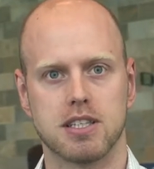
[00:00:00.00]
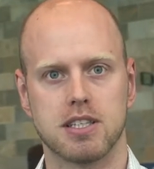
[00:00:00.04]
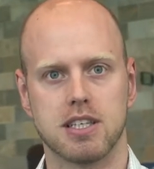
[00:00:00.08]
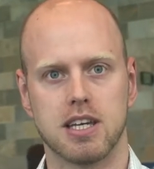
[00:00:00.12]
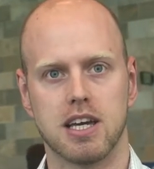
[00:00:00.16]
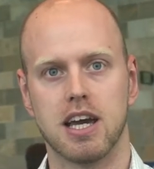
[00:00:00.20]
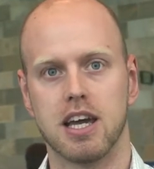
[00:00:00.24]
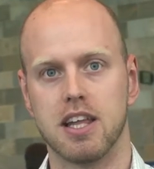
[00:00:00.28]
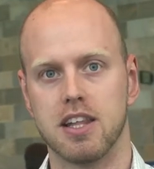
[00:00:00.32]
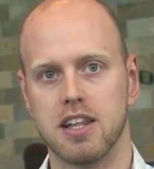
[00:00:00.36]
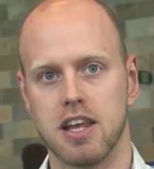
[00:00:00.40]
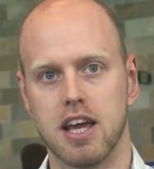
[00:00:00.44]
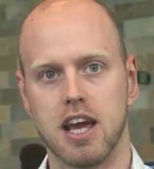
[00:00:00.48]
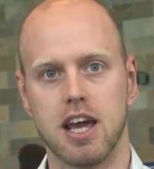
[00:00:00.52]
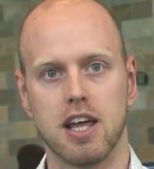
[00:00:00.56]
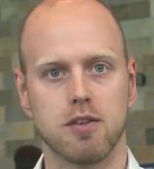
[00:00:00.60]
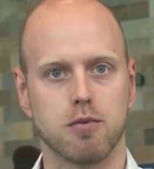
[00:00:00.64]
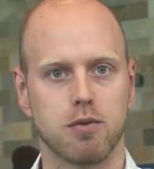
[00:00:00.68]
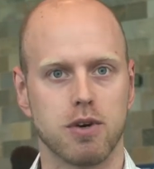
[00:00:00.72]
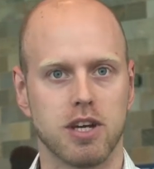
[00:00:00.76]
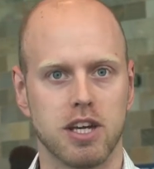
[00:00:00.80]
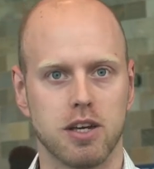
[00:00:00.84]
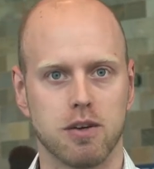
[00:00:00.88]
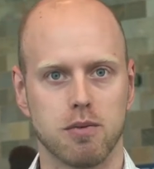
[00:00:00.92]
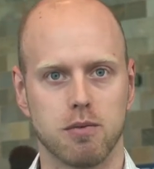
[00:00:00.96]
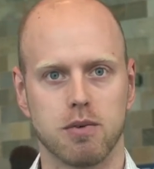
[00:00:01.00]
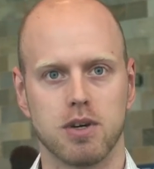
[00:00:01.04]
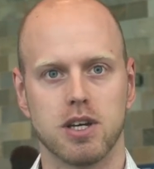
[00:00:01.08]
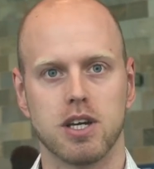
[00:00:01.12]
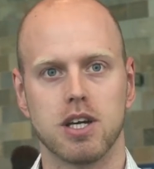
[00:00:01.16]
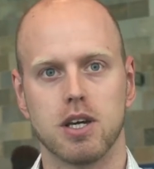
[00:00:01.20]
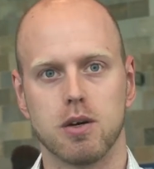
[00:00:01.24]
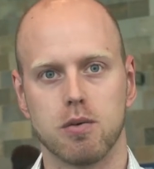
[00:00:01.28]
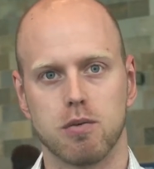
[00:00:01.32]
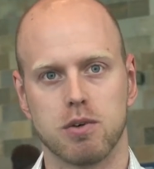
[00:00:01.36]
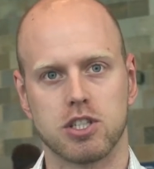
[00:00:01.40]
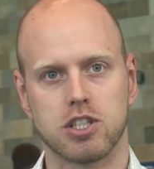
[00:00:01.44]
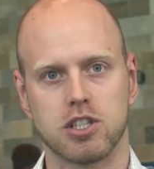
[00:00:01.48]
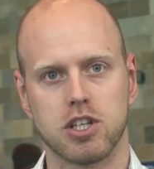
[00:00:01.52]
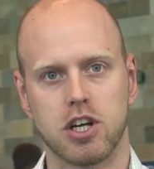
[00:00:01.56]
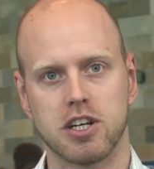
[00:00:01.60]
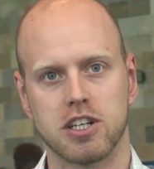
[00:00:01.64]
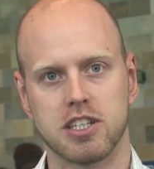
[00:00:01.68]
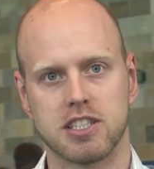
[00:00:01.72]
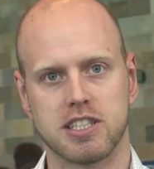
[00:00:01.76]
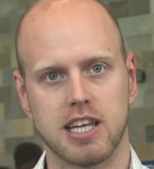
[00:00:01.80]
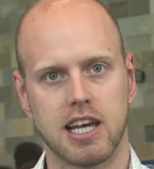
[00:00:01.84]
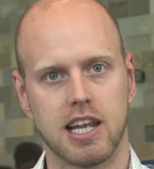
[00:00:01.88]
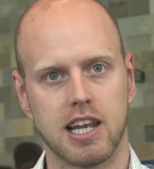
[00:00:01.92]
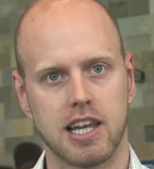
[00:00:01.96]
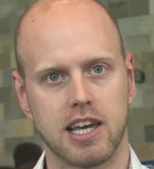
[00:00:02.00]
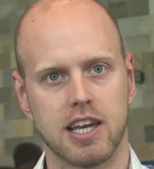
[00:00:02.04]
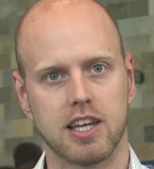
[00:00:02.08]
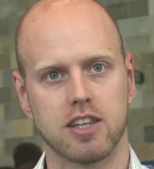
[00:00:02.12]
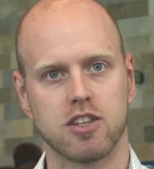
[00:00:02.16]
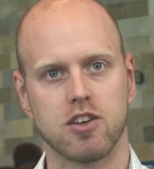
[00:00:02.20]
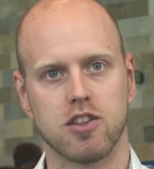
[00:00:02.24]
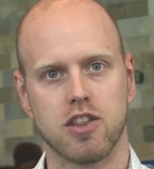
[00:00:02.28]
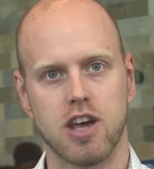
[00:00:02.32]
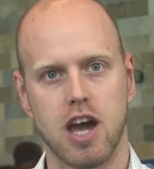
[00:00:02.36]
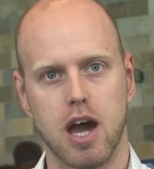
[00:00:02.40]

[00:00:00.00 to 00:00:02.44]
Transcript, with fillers: and we started selling it